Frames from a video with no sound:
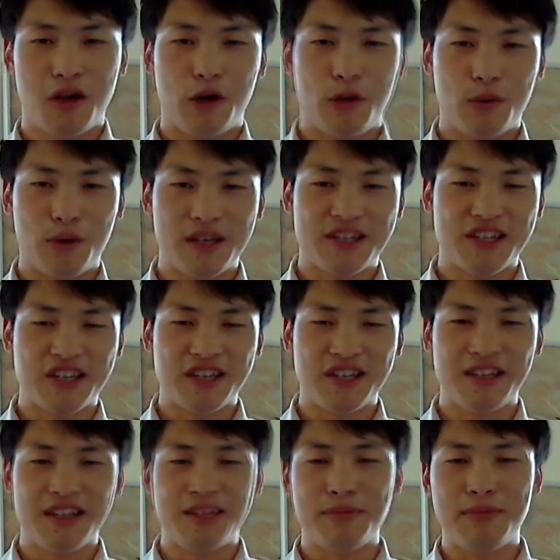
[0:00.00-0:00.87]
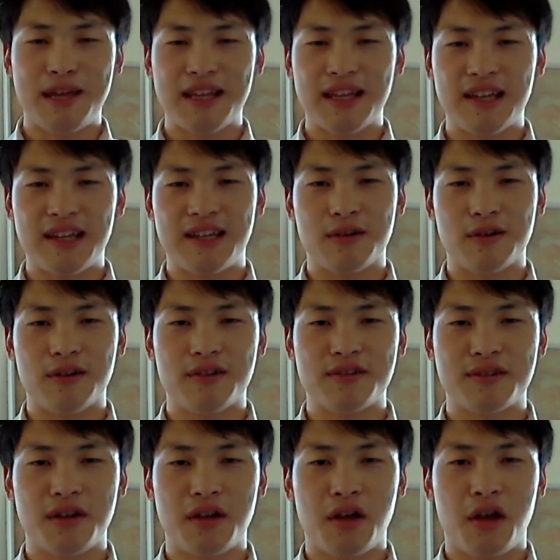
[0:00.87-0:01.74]
With agility melee
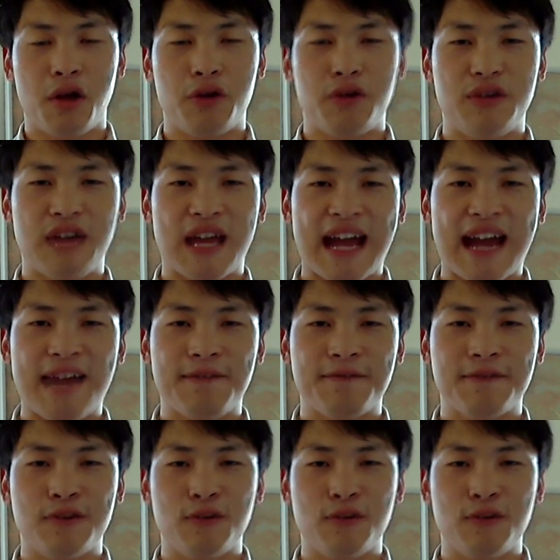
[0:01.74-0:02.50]
heroes, you have